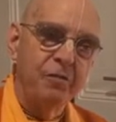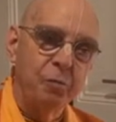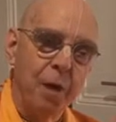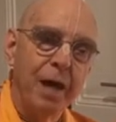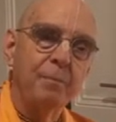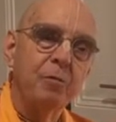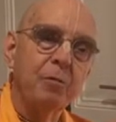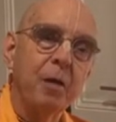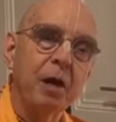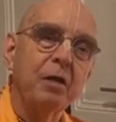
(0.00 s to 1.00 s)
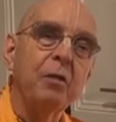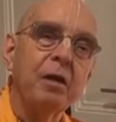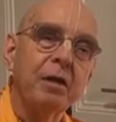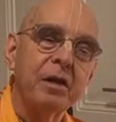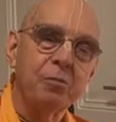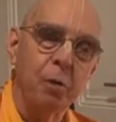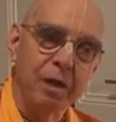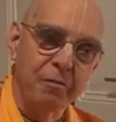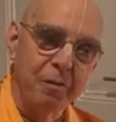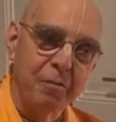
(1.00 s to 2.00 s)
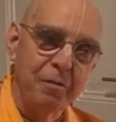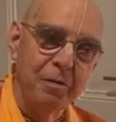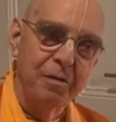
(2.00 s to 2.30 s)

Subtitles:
And Swayambhuva Manu is one of them.